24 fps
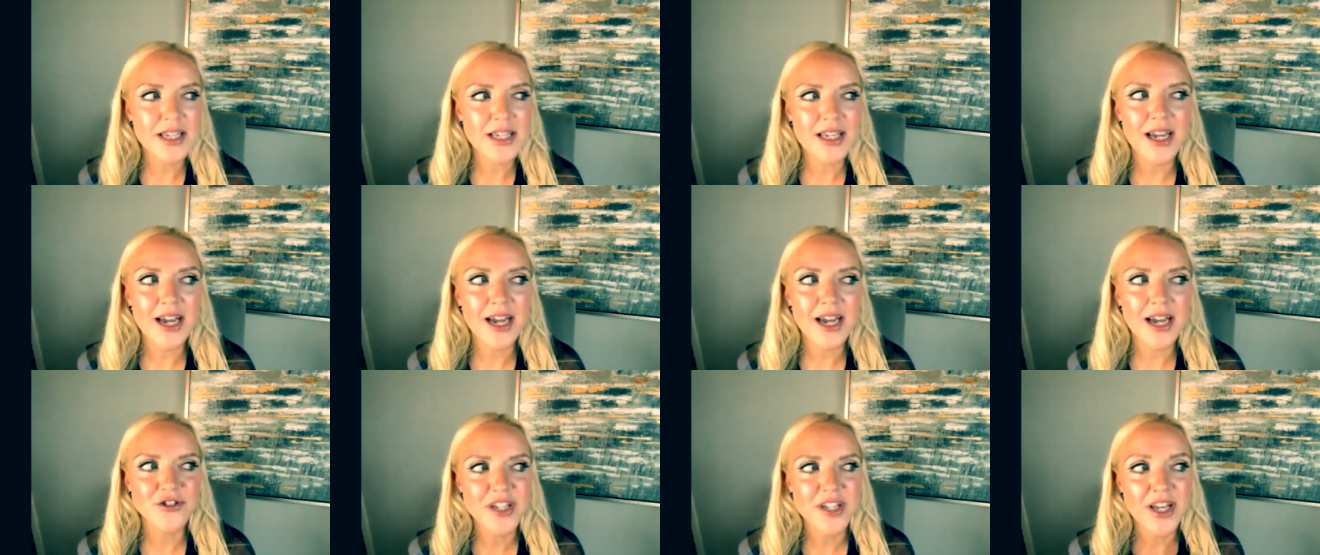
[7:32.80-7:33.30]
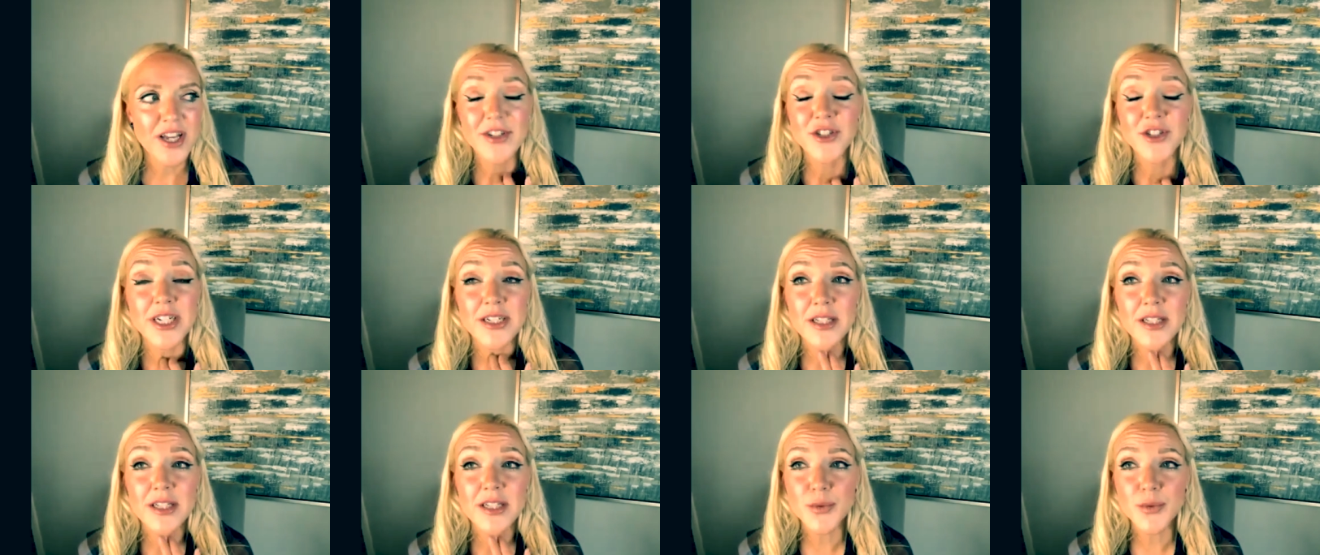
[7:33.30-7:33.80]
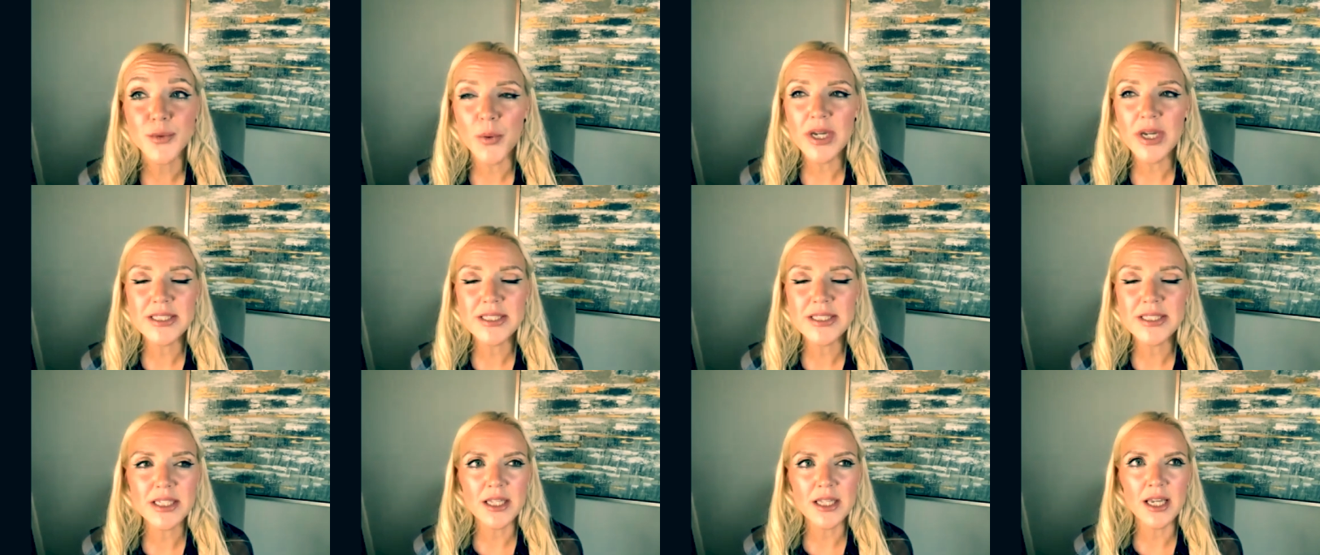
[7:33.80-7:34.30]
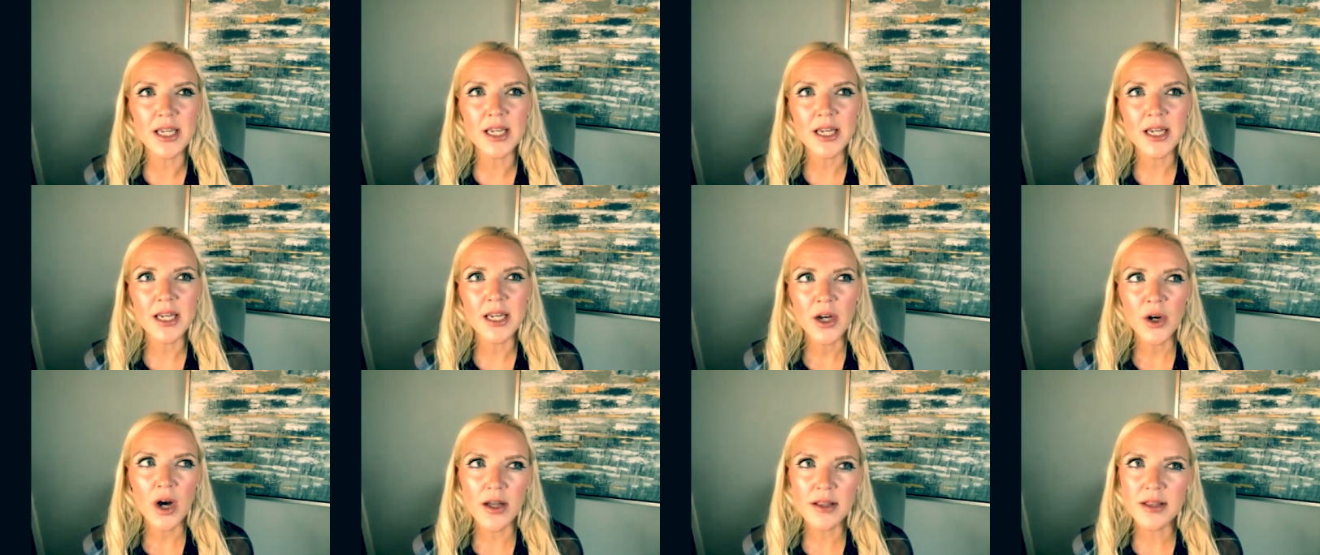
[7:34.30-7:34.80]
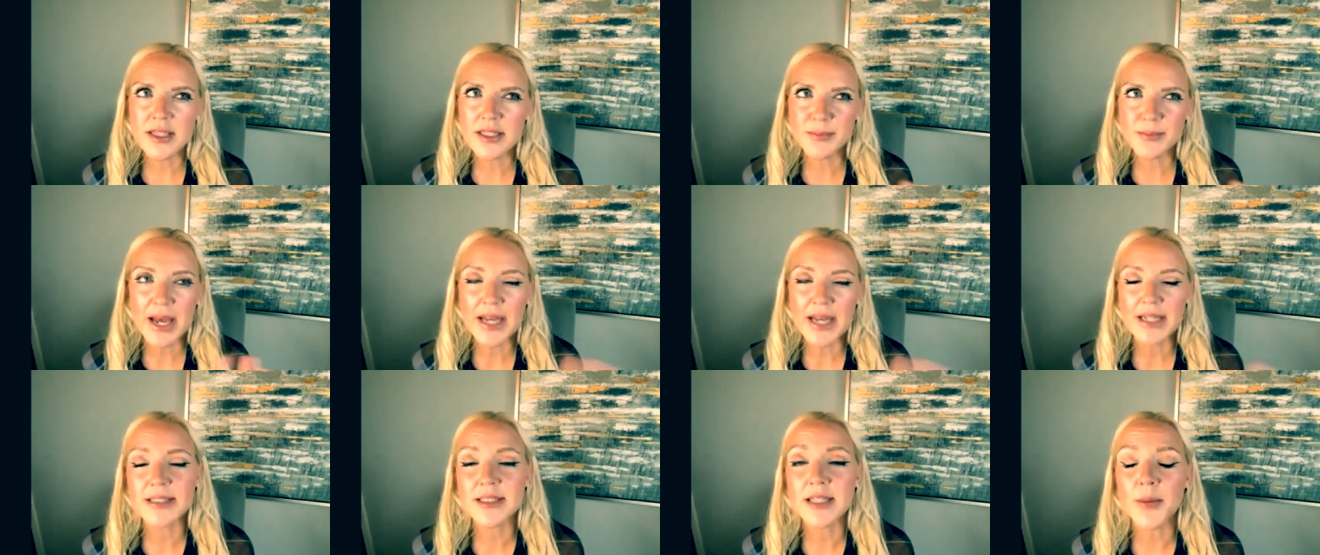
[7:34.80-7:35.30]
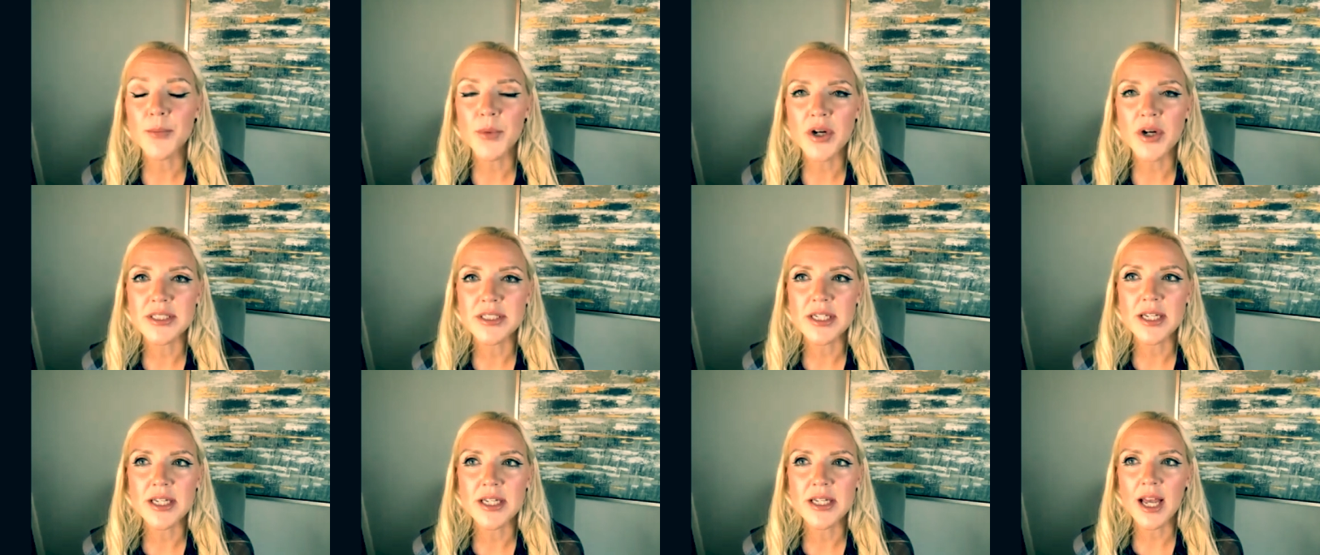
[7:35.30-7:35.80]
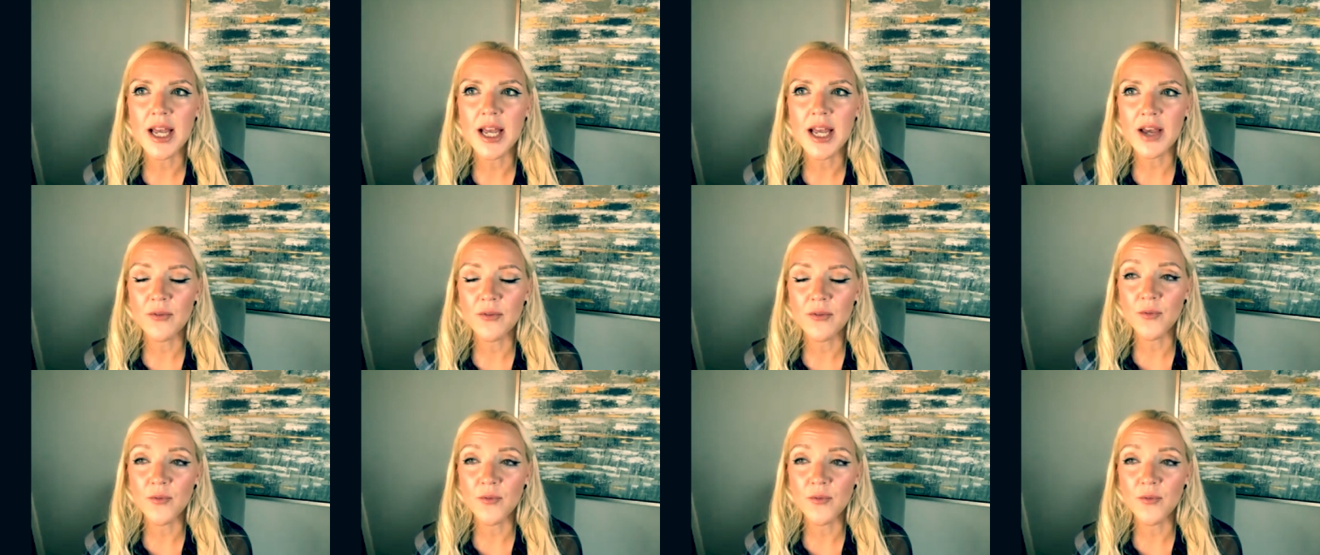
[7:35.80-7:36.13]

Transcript: I just have to share this. We recently, uh, this past summer, did a